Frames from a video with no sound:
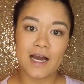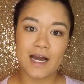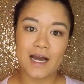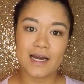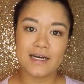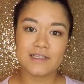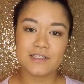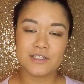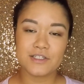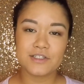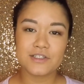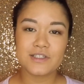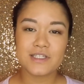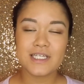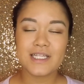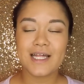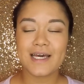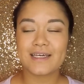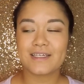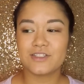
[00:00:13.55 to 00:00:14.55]
I literally
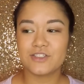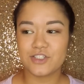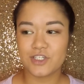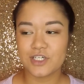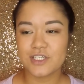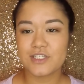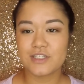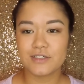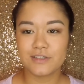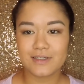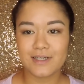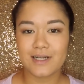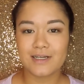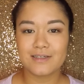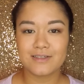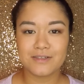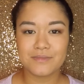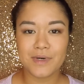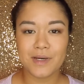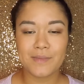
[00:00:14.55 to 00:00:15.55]
like just learned how to
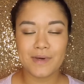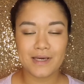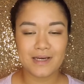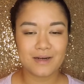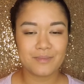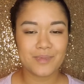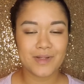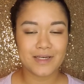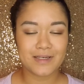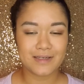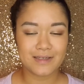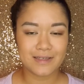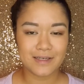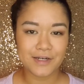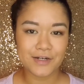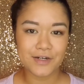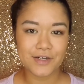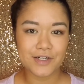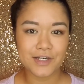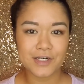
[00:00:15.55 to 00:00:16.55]
do my makeup like a
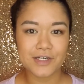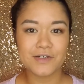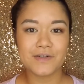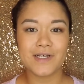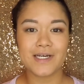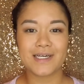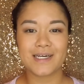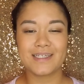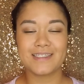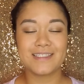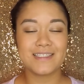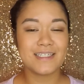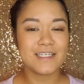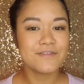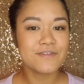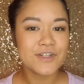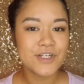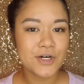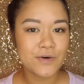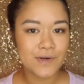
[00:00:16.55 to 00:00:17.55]
year ago. Like I didn't
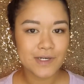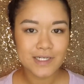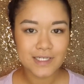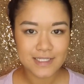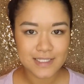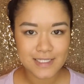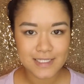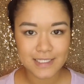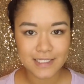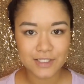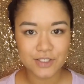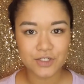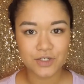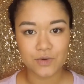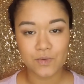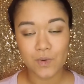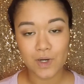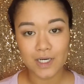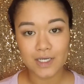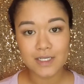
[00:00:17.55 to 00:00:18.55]
even know what concealer
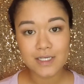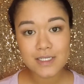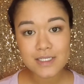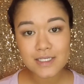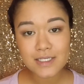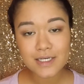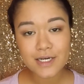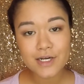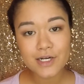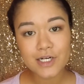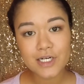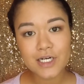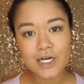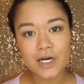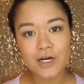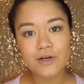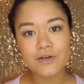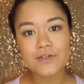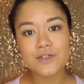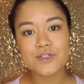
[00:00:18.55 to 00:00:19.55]
was a year
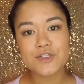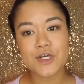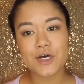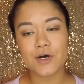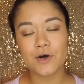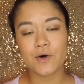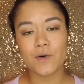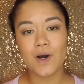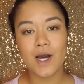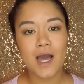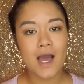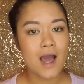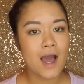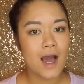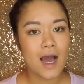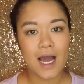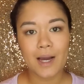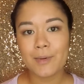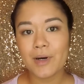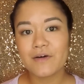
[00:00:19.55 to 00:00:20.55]
ago. So
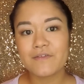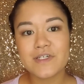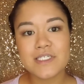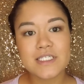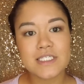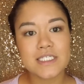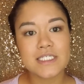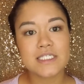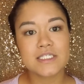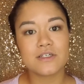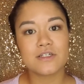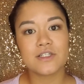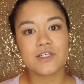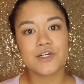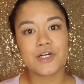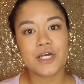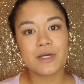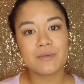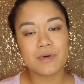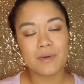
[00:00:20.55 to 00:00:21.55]
I'm obviously still
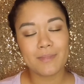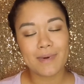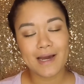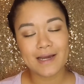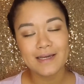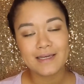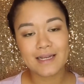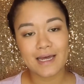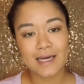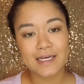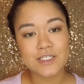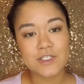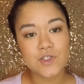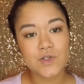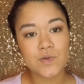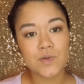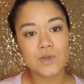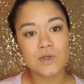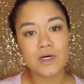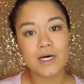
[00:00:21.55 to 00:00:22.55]
learning, but back in high
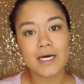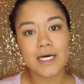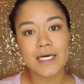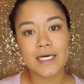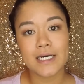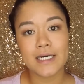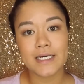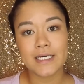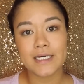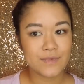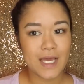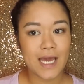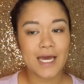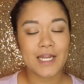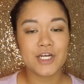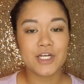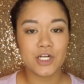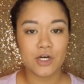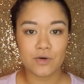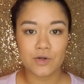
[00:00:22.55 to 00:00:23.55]
school, I had
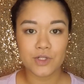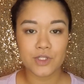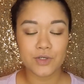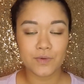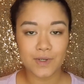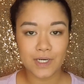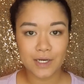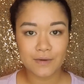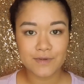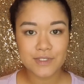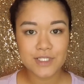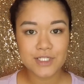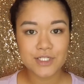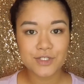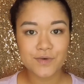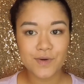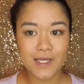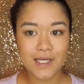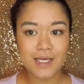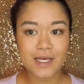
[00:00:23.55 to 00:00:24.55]
no clue what I was
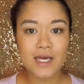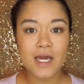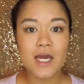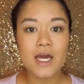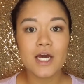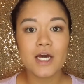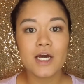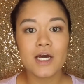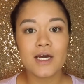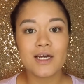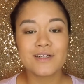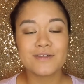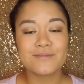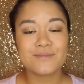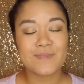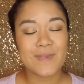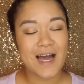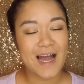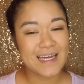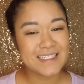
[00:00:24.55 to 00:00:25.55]
doing.
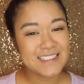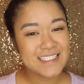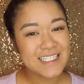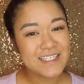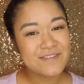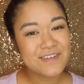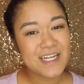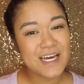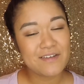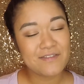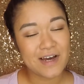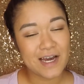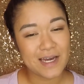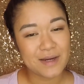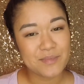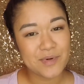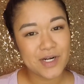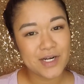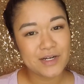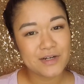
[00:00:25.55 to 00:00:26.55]
I didn't even have
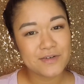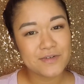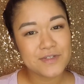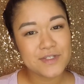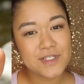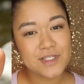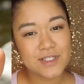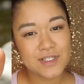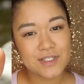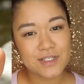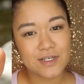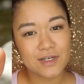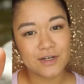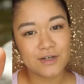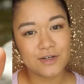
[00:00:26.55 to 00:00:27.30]
eyebrows, so